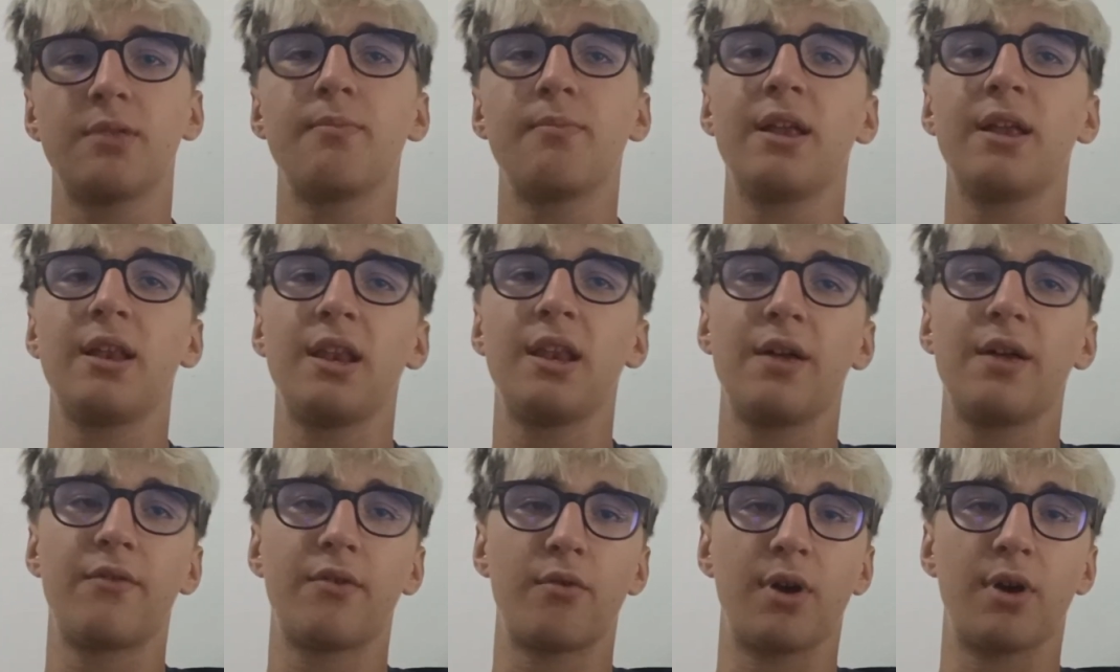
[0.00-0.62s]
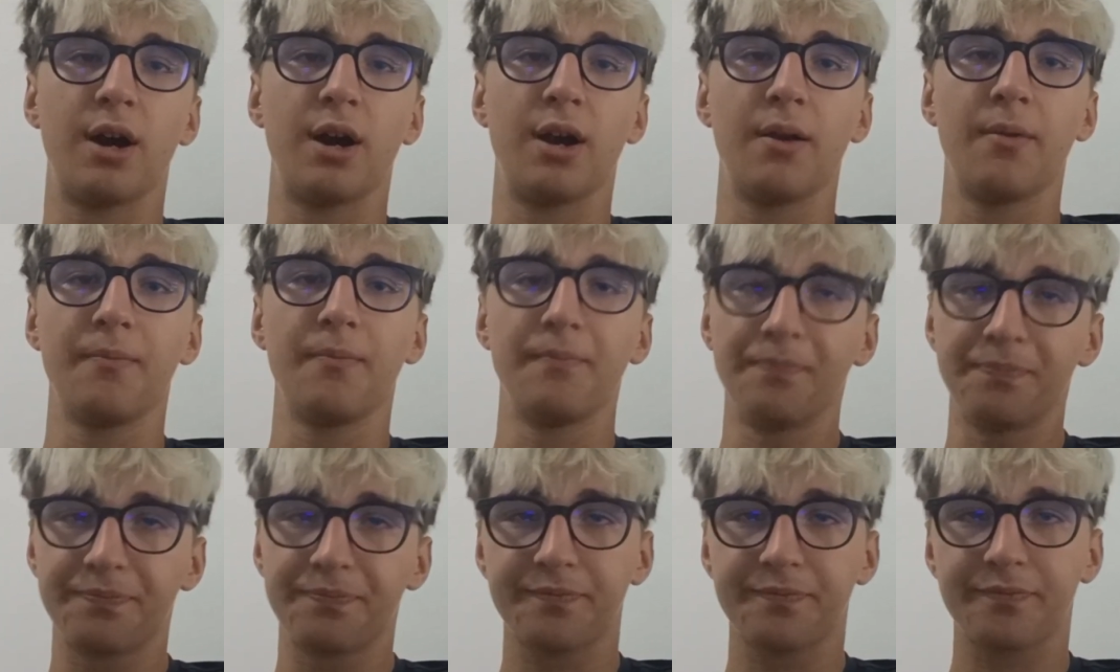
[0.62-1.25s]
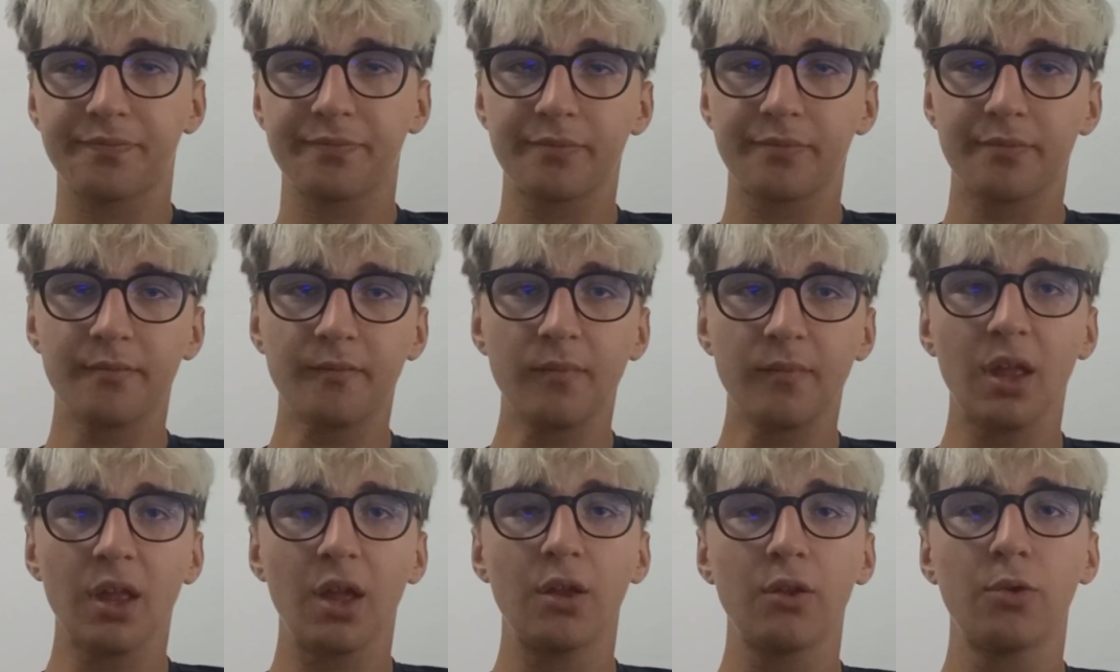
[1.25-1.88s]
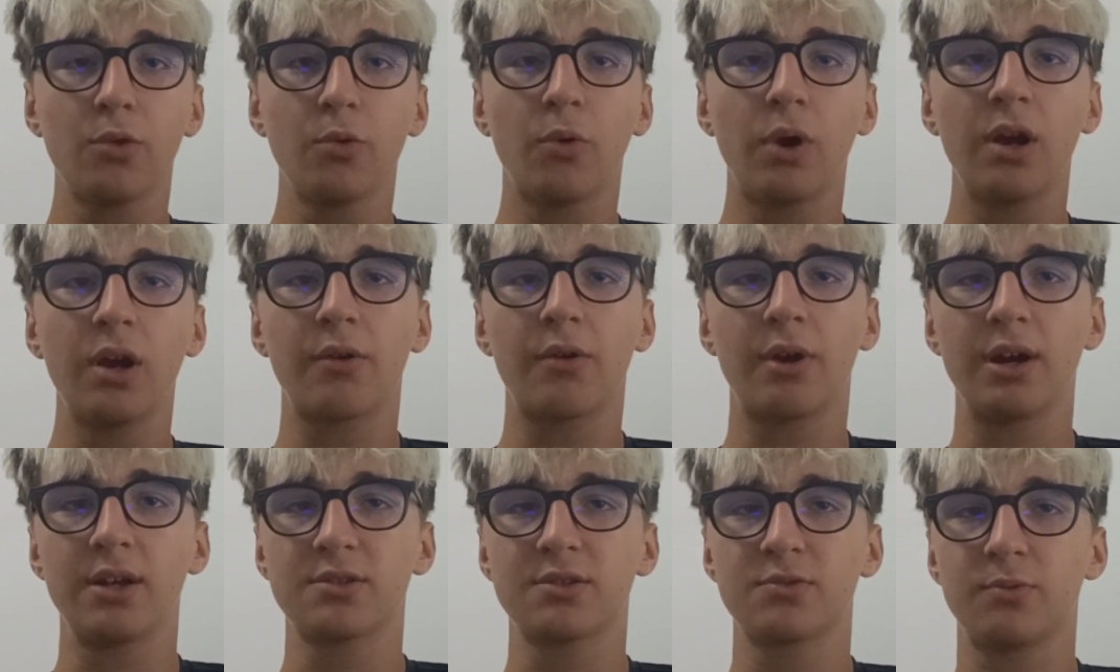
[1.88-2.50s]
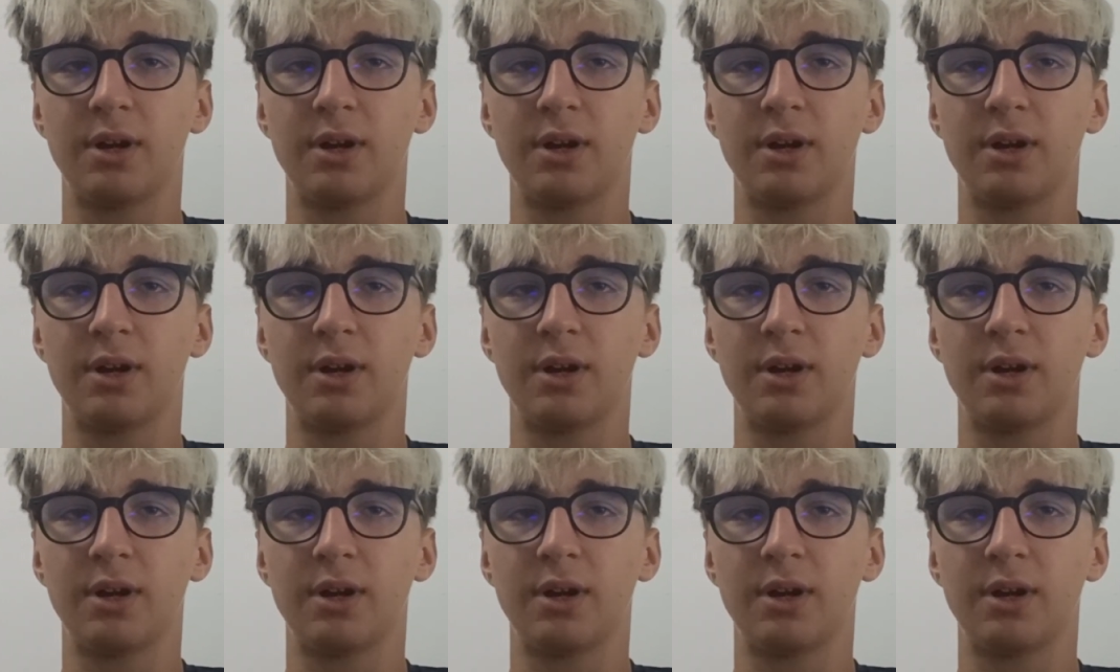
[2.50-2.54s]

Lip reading: never run. Do while runs